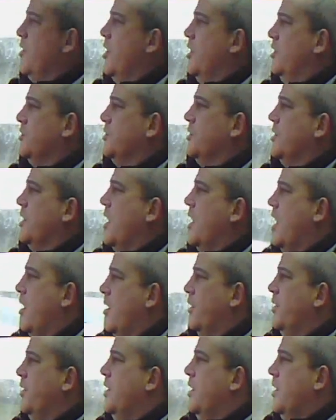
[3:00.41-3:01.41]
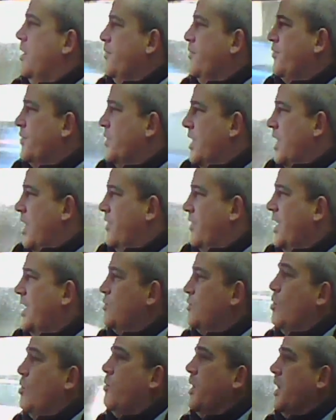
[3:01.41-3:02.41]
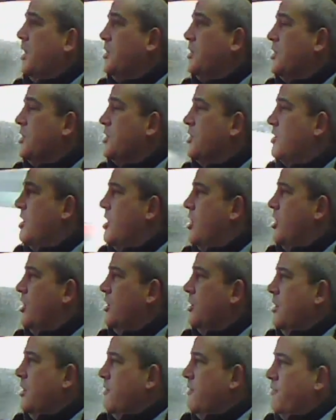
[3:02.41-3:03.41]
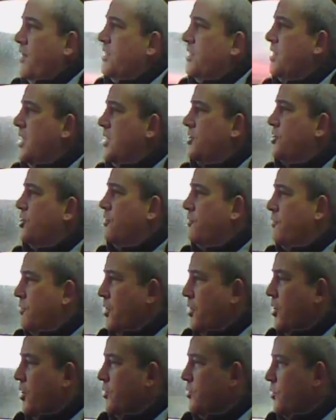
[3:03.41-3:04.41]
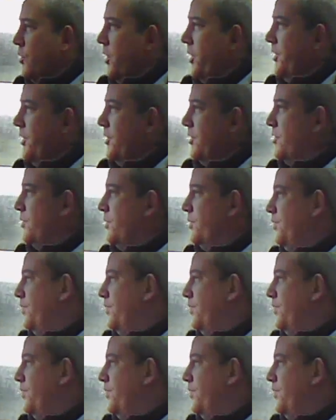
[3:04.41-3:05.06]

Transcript: miles an hour. And that's what makes this car fantastic for motorways.